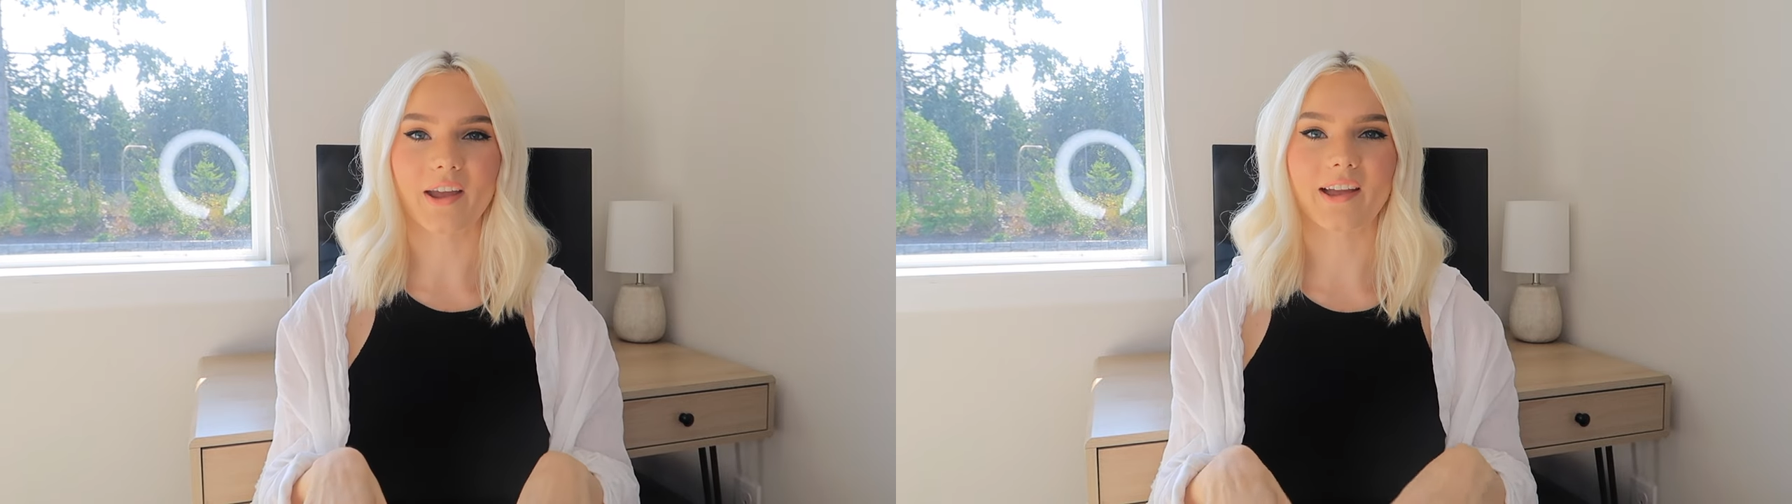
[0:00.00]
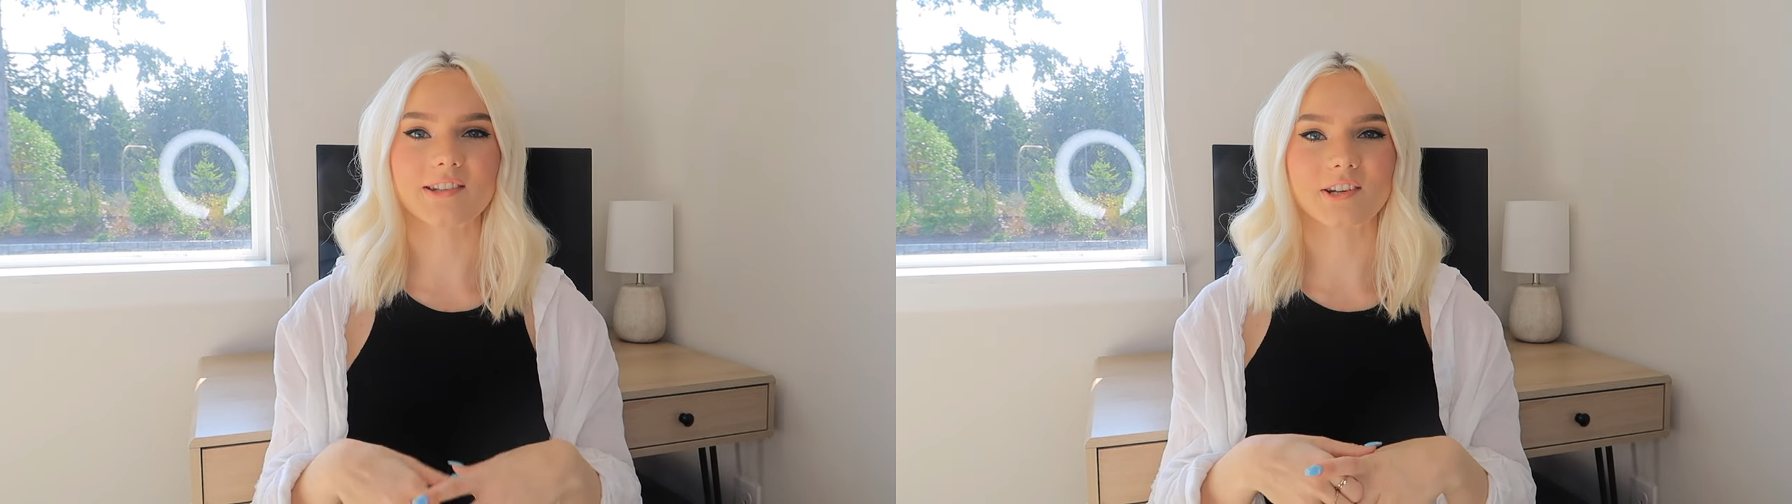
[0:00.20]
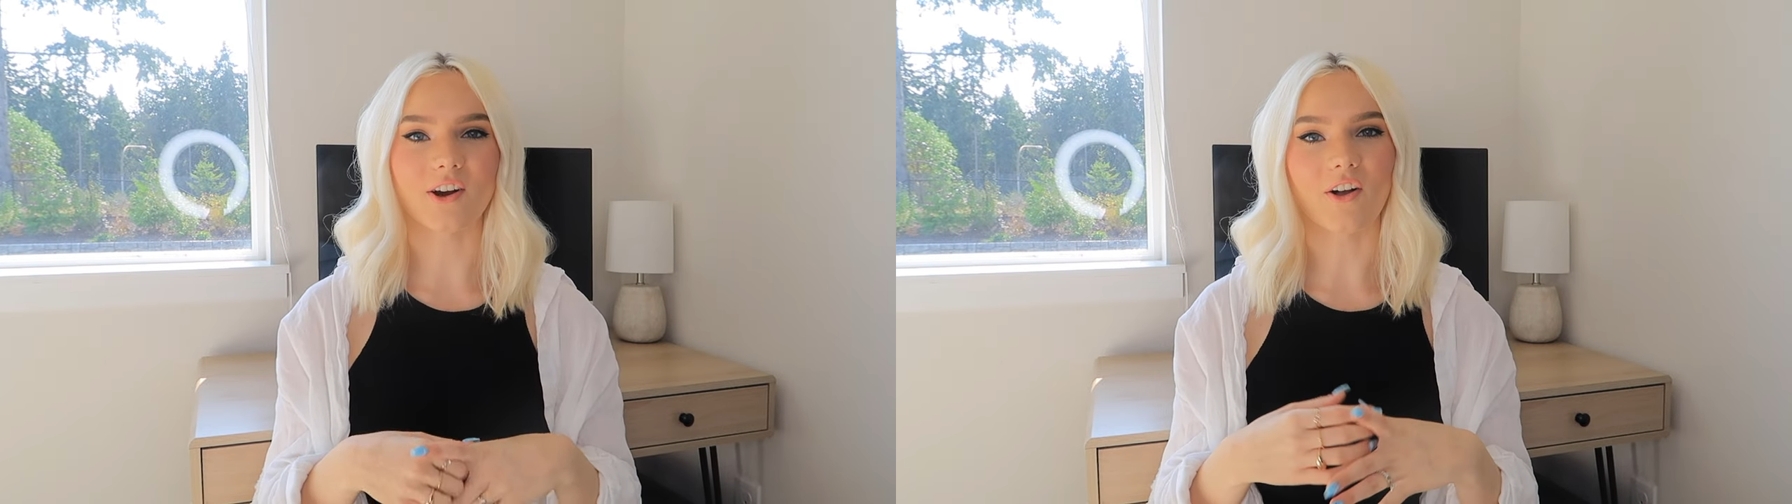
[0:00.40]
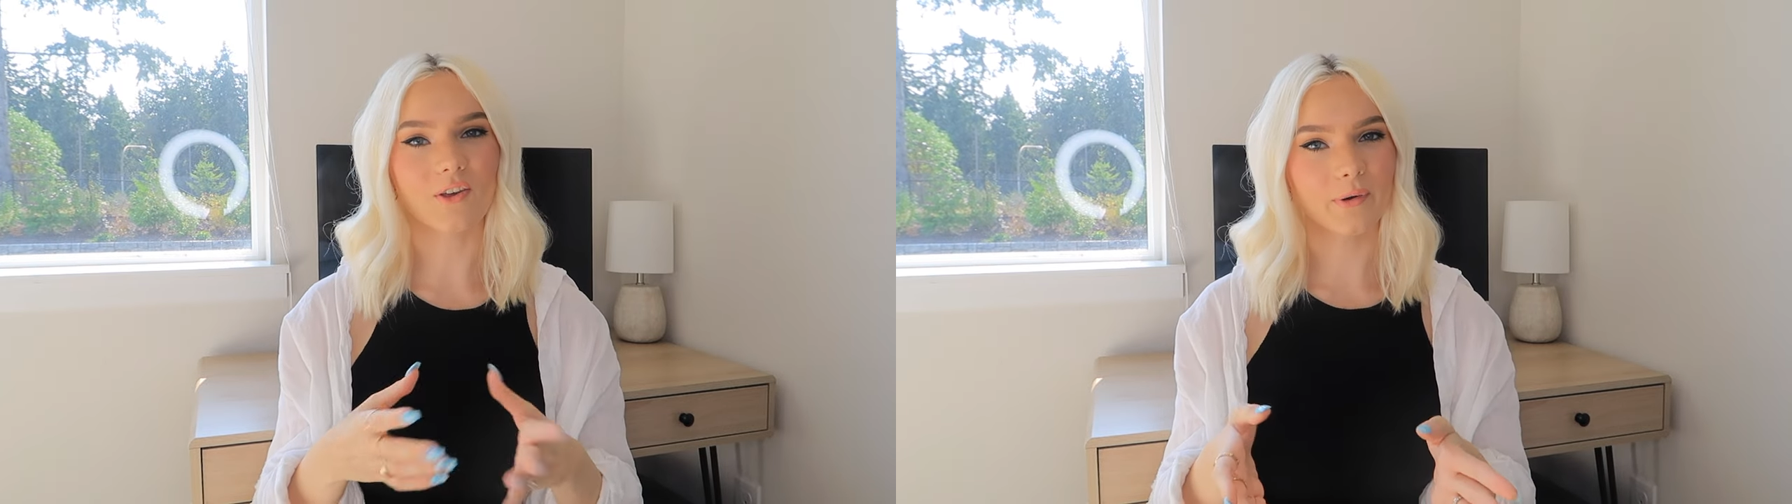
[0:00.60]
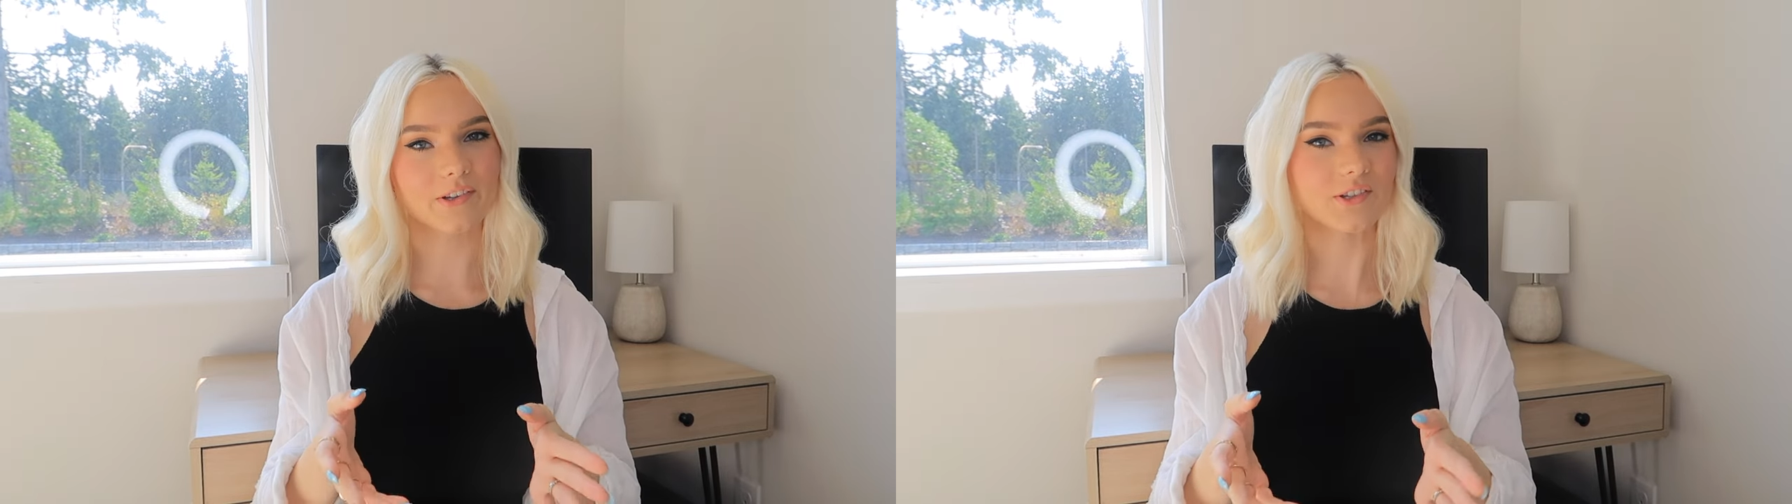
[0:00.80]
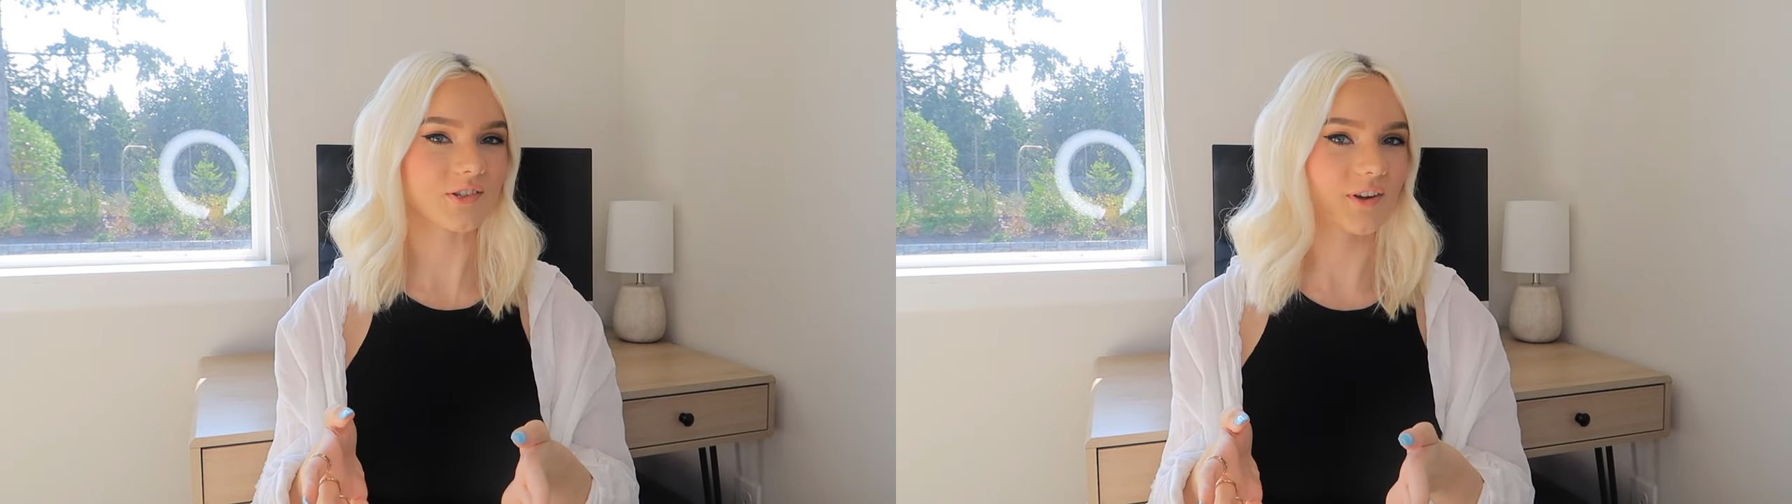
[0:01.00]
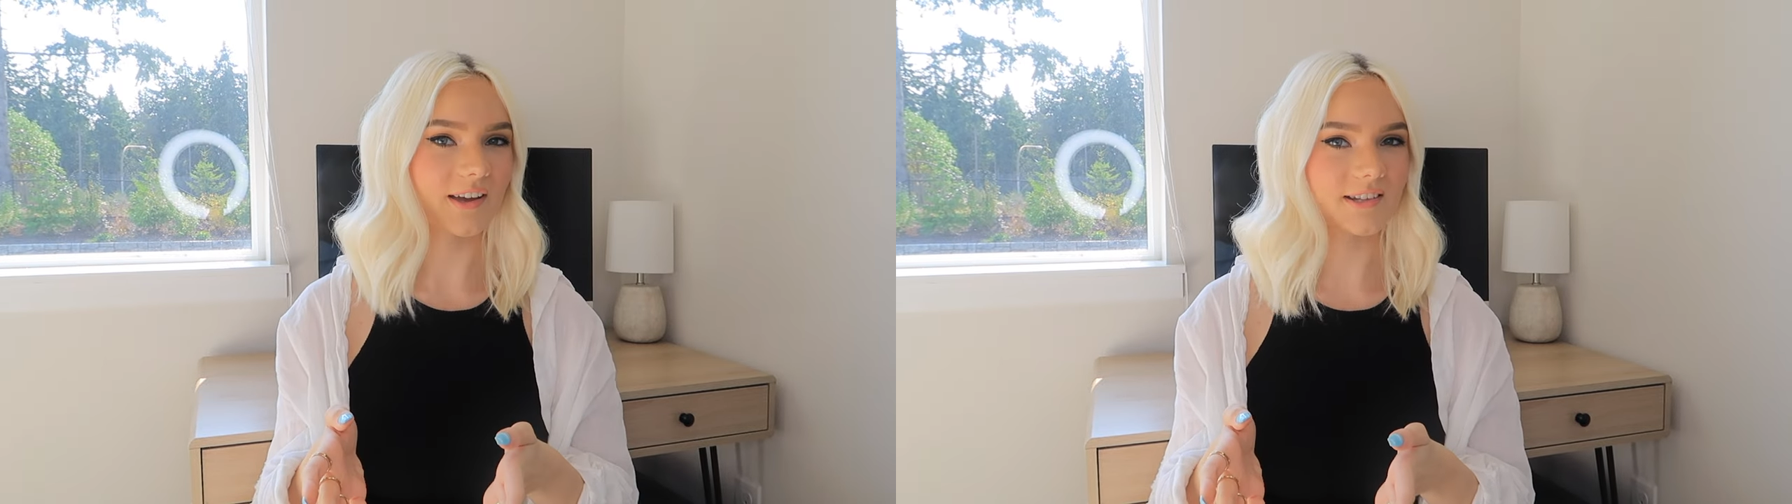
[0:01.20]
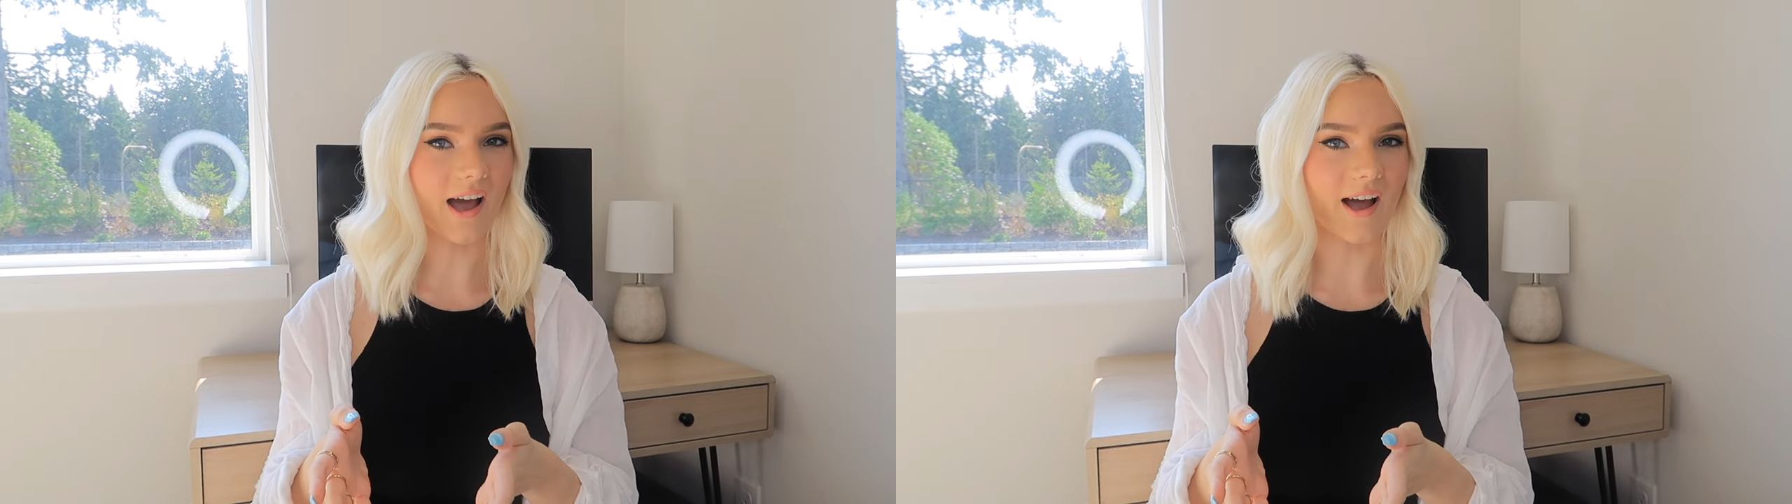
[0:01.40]
answer all the questions you
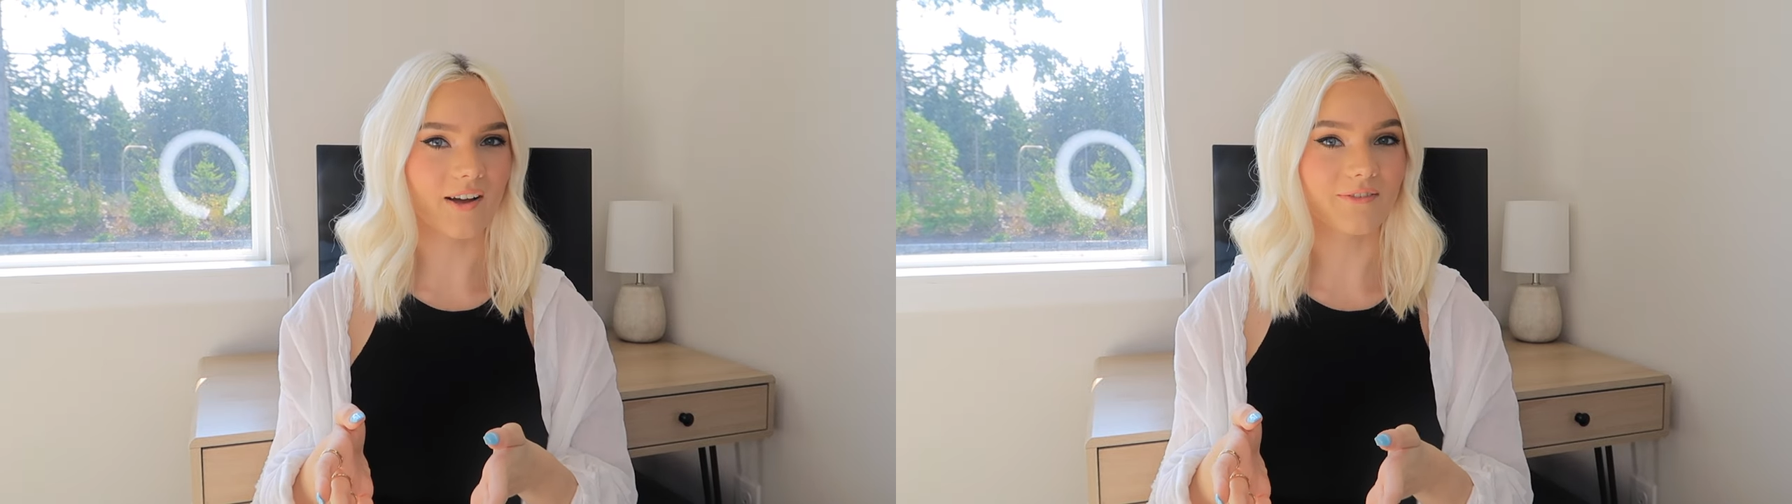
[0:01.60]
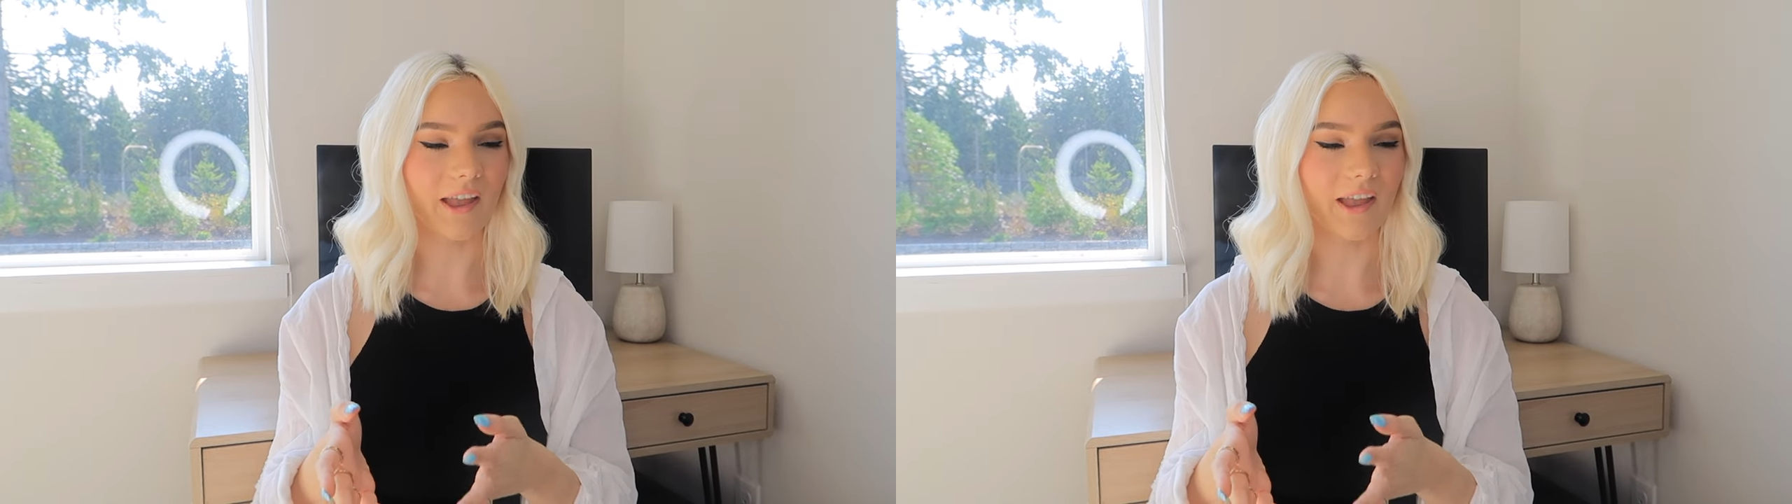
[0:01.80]
guys have,